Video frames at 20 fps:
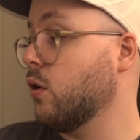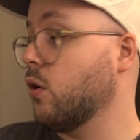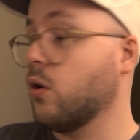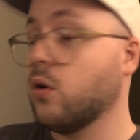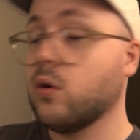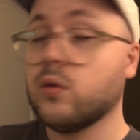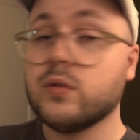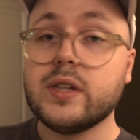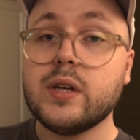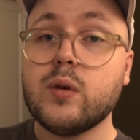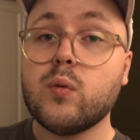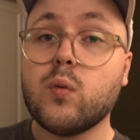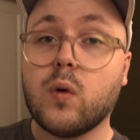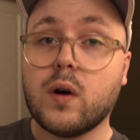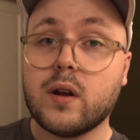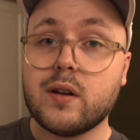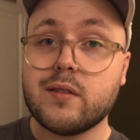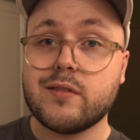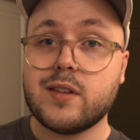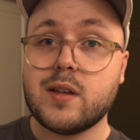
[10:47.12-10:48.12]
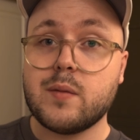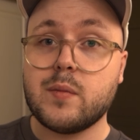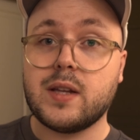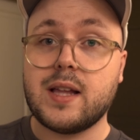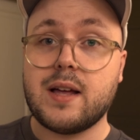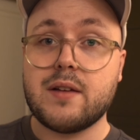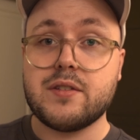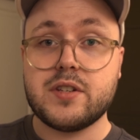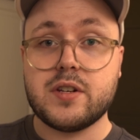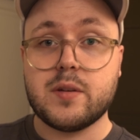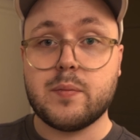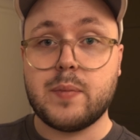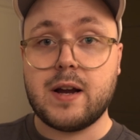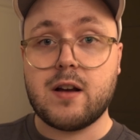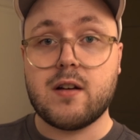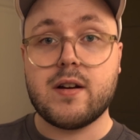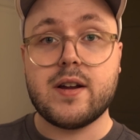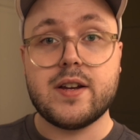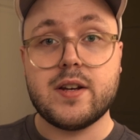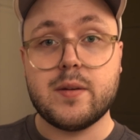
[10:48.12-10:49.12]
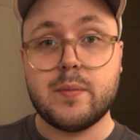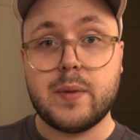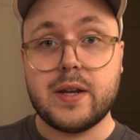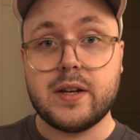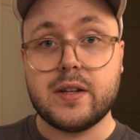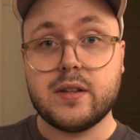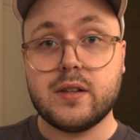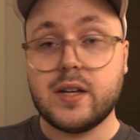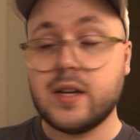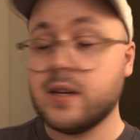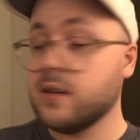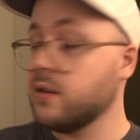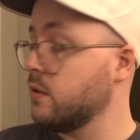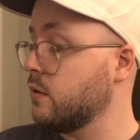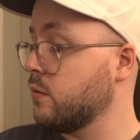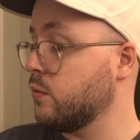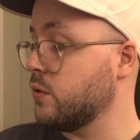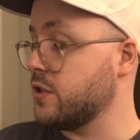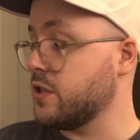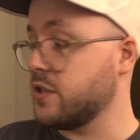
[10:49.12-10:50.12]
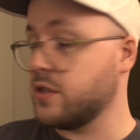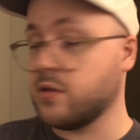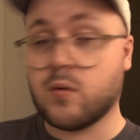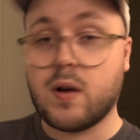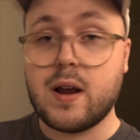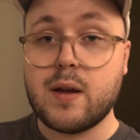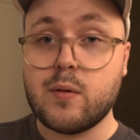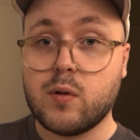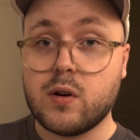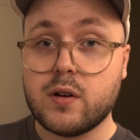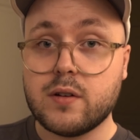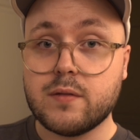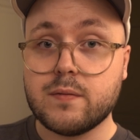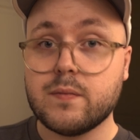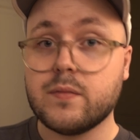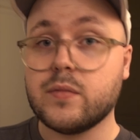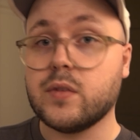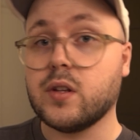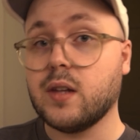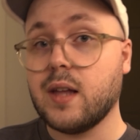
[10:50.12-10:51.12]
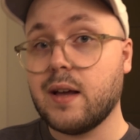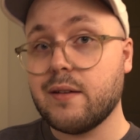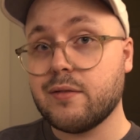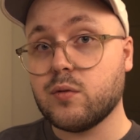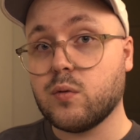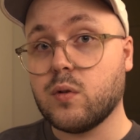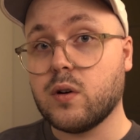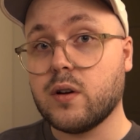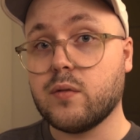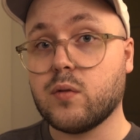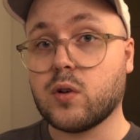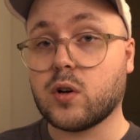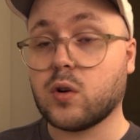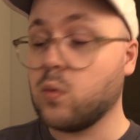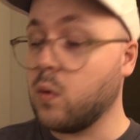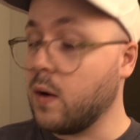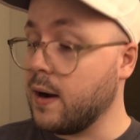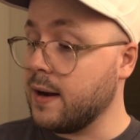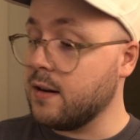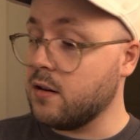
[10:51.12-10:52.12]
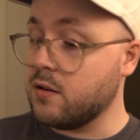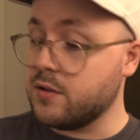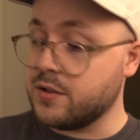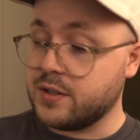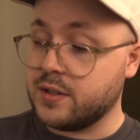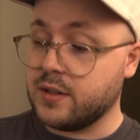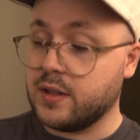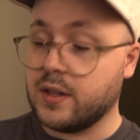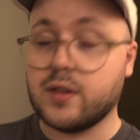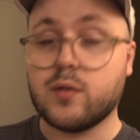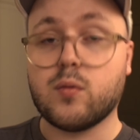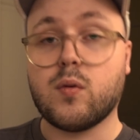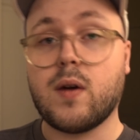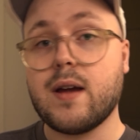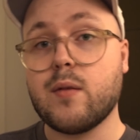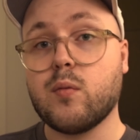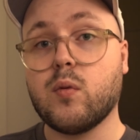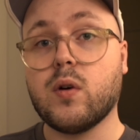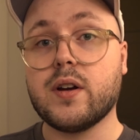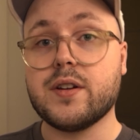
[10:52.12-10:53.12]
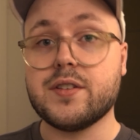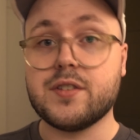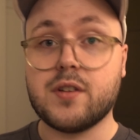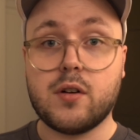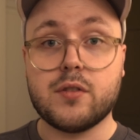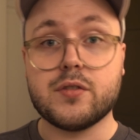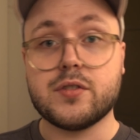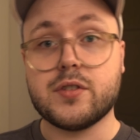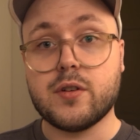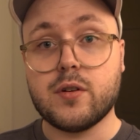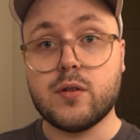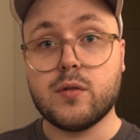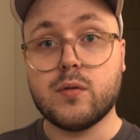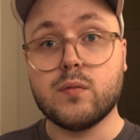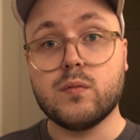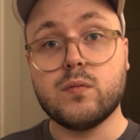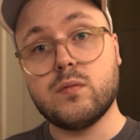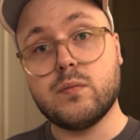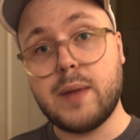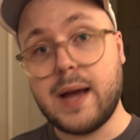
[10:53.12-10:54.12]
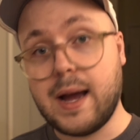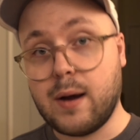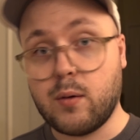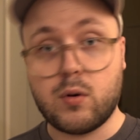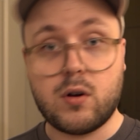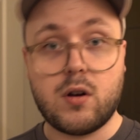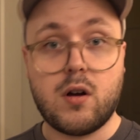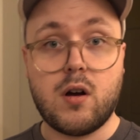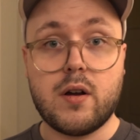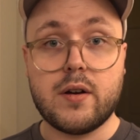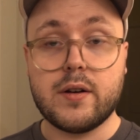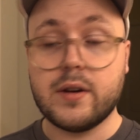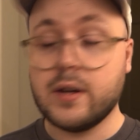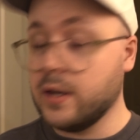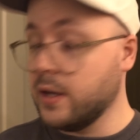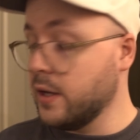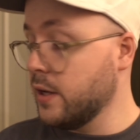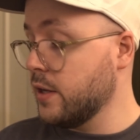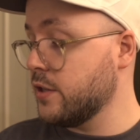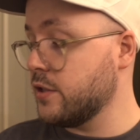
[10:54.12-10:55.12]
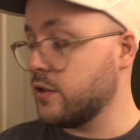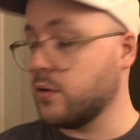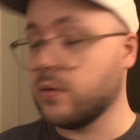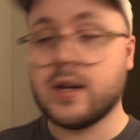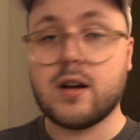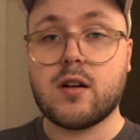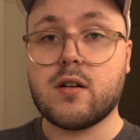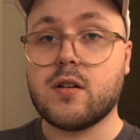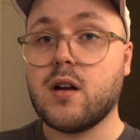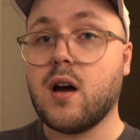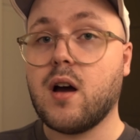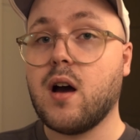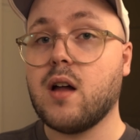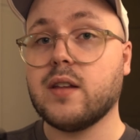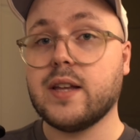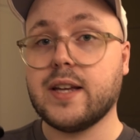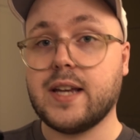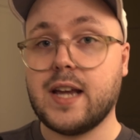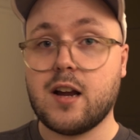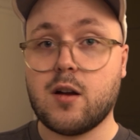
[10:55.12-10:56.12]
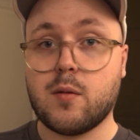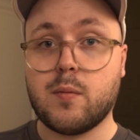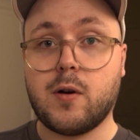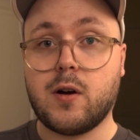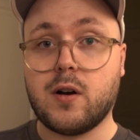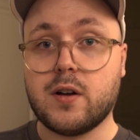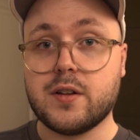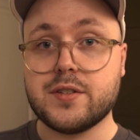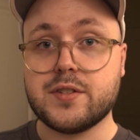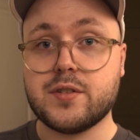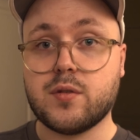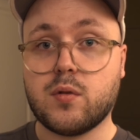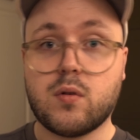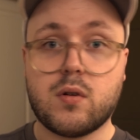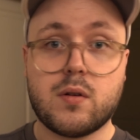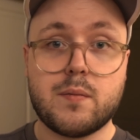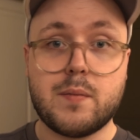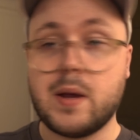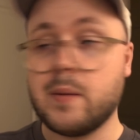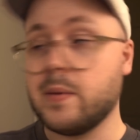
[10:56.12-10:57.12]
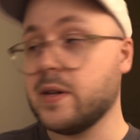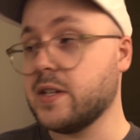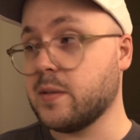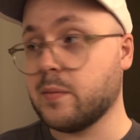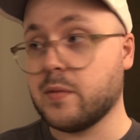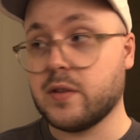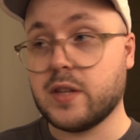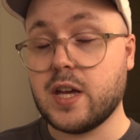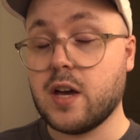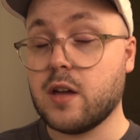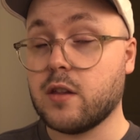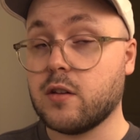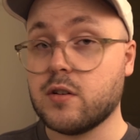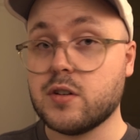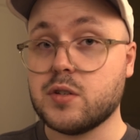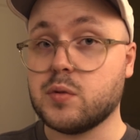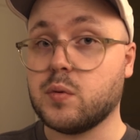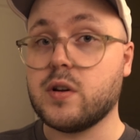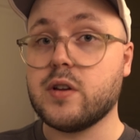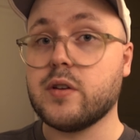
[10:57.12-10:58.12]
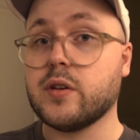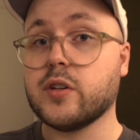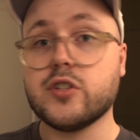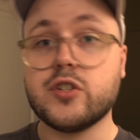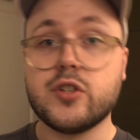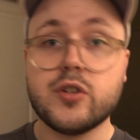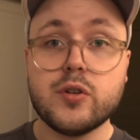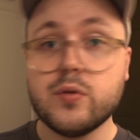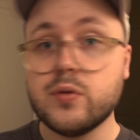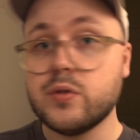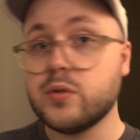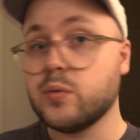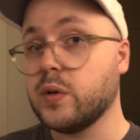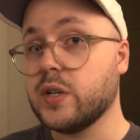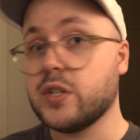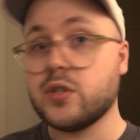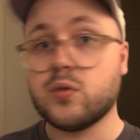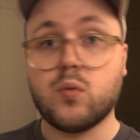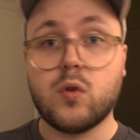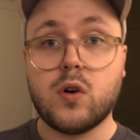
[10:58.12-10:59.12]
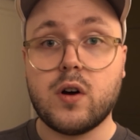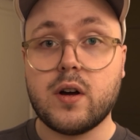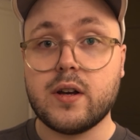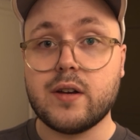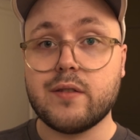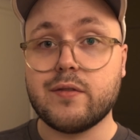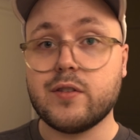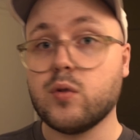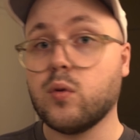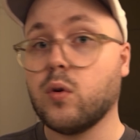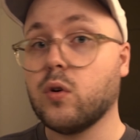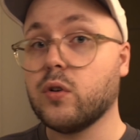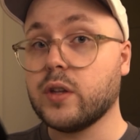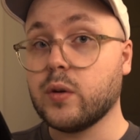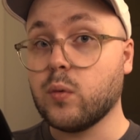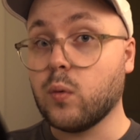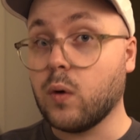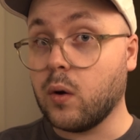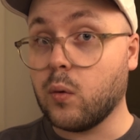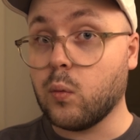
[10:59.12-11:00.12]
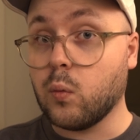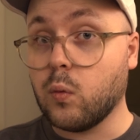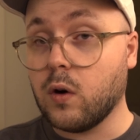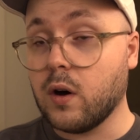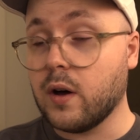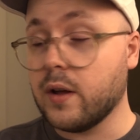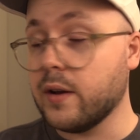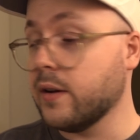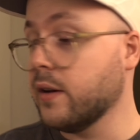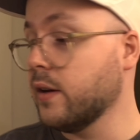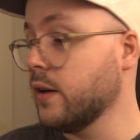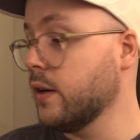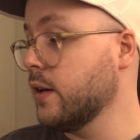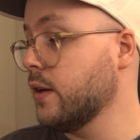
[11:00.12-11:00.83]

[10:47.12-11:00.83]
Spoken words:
Only one of them allows you to pair it independently, which is the right one. The left one requires that the right one is also powered on. So they are not like AirPods or maybe some of the others where you can choose which one if you only want one.